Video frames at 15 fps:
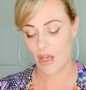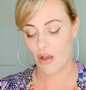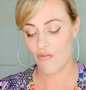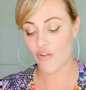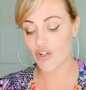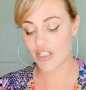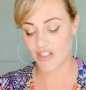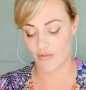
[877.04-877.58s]

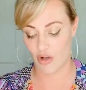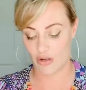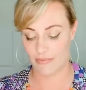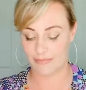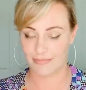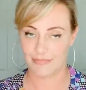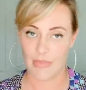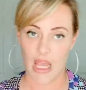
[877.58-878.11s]
First of all,
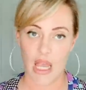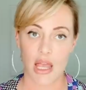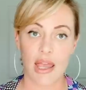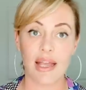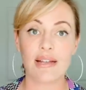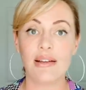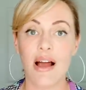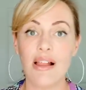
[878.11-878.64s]

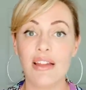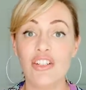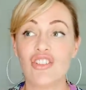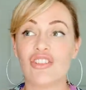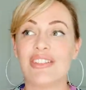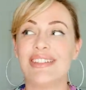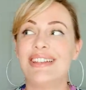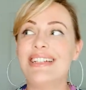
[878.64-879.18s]

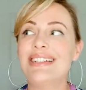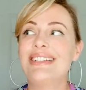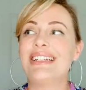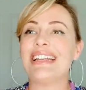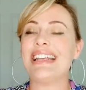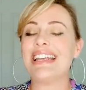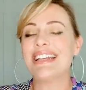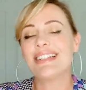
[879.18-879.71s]
acknowledge that this
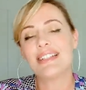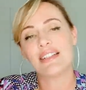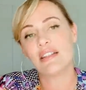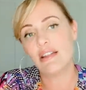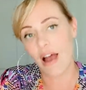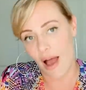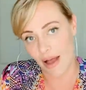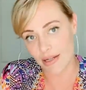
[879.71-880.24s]
is
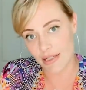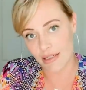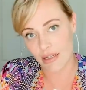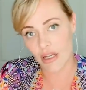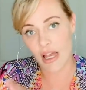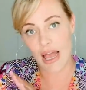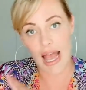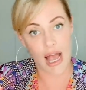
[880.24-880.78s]
not
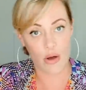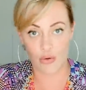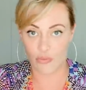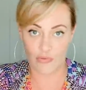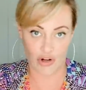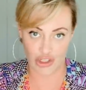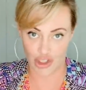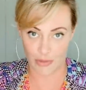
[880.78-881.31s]
how
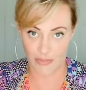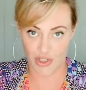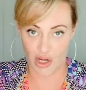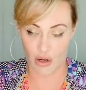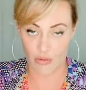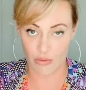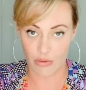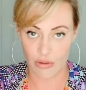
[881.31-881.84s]
friendships
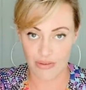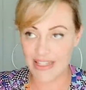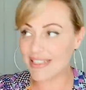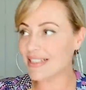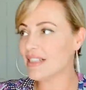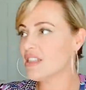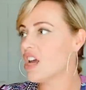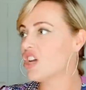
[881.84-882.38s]
go.
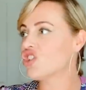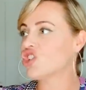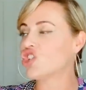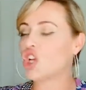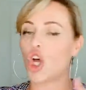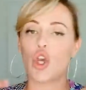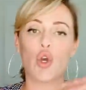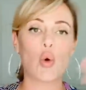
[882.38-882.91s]
This is not just
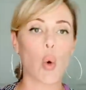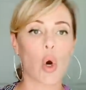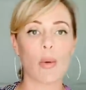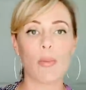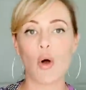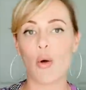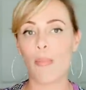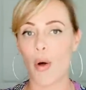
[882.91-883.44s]
a
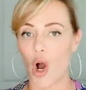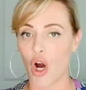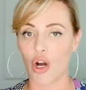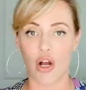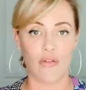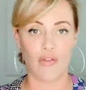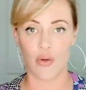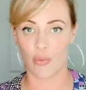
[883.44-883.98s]
normal part
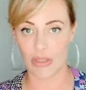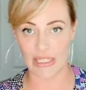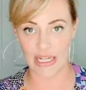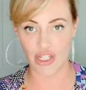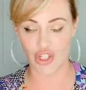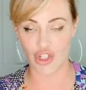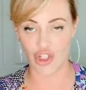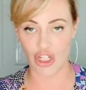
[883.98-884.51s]
of the
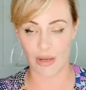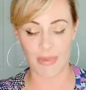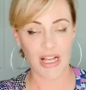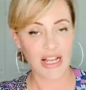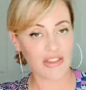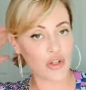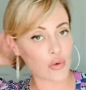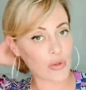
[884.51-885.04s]
relationship.
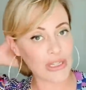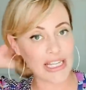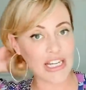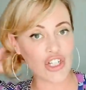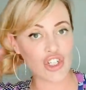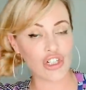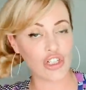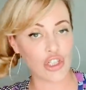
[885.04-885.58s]
The
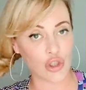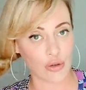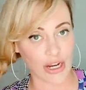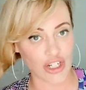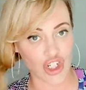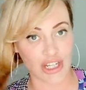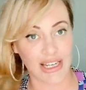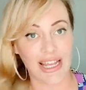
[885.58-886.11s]
relational
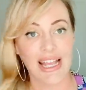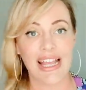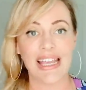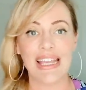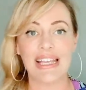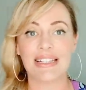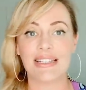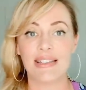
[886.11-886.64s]
aggression
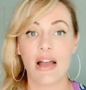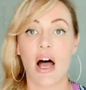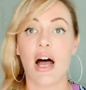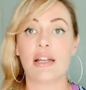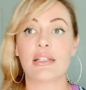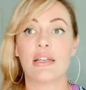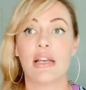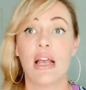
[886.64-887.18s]
is
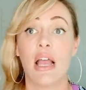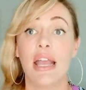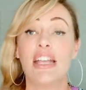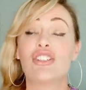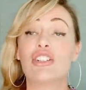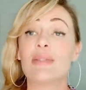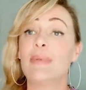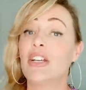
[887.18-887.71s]
not, It's
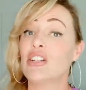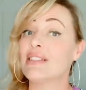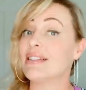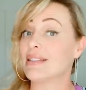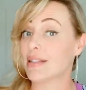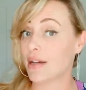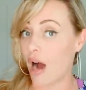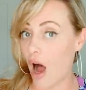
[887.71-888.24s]
just because
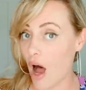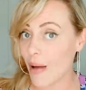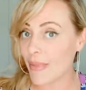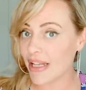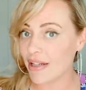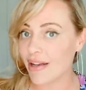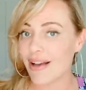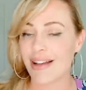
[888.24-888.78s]
it's
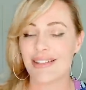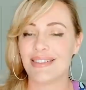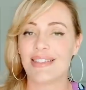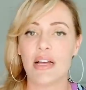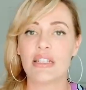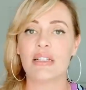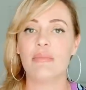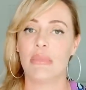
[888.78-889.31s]
common
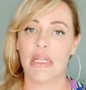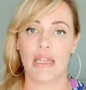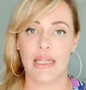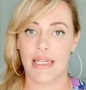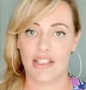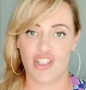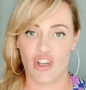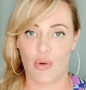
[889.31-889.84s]
doesn't mean that
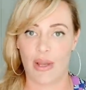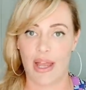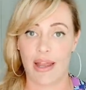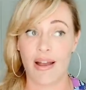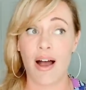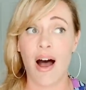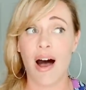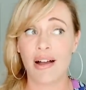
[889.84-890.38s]
it's okay.
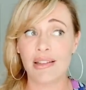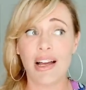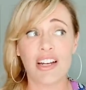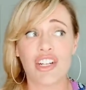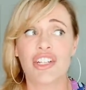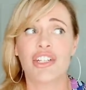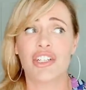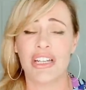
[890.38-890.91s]
A lot
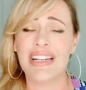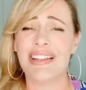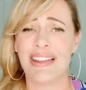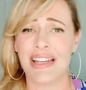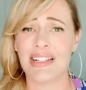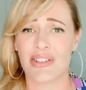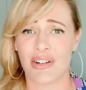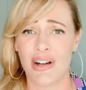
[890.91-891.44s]
of shitty
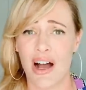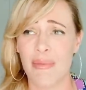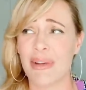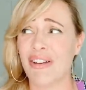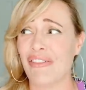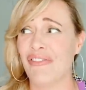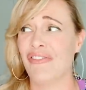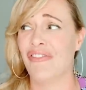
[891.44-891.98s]
things are
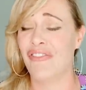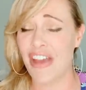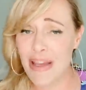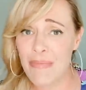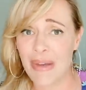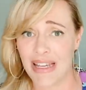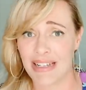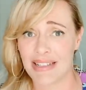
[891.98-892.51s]
common.
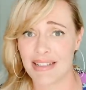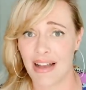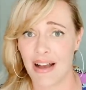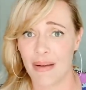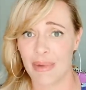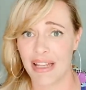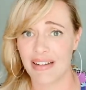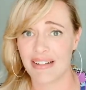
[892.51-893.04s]
Vaping is
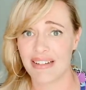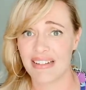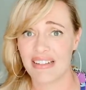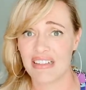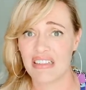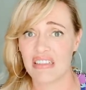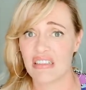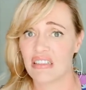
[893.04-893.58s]
common.
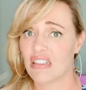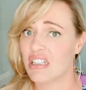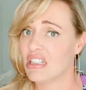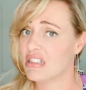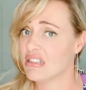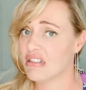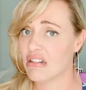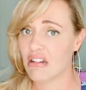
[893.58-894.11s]
It
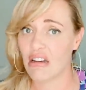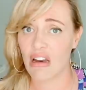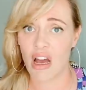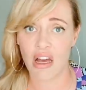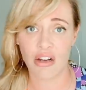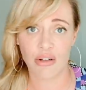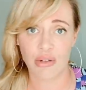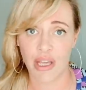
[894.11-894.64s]
is
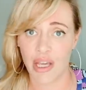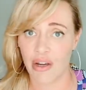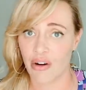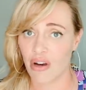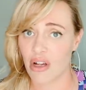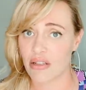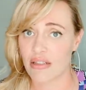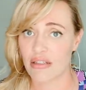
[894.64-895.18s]
not okay,
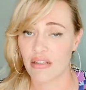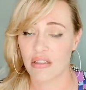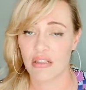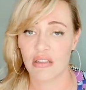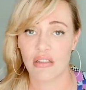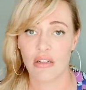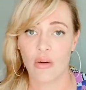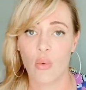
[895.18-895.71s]
girls.
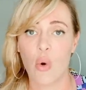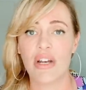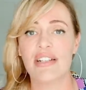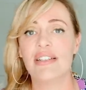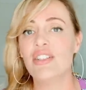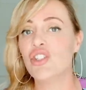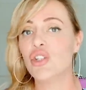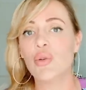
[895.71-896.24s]
What does
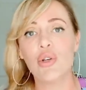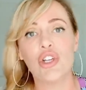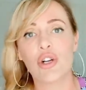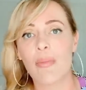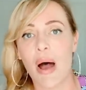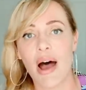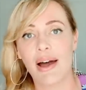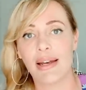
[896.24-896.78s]
it do to your
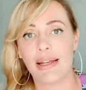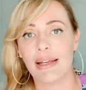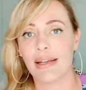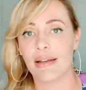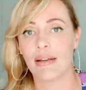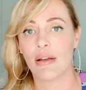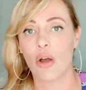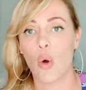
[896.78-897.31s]
body?
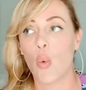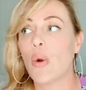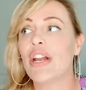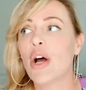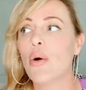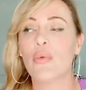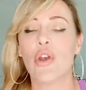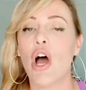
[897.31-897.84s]
We
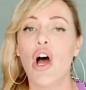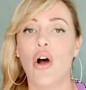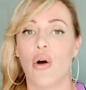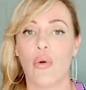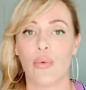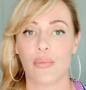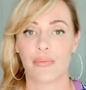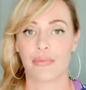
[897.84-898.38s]
don't know.
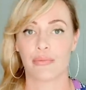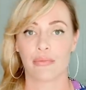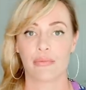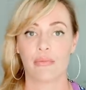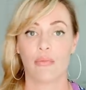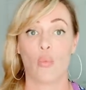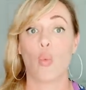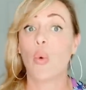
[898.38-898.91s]

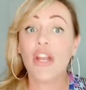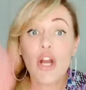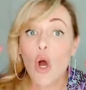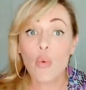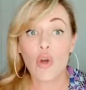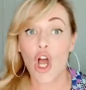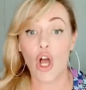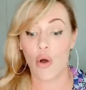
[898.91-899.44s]
We
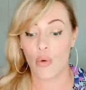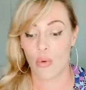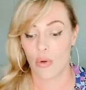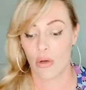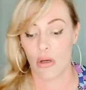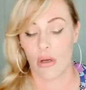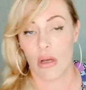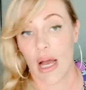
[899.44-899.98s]
don't know.
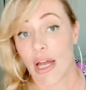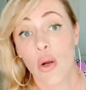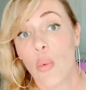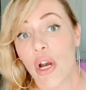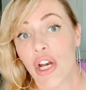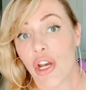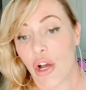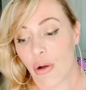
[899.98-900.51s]
I don't
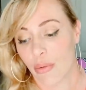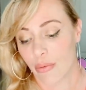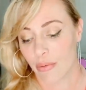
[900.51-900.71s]
want to know.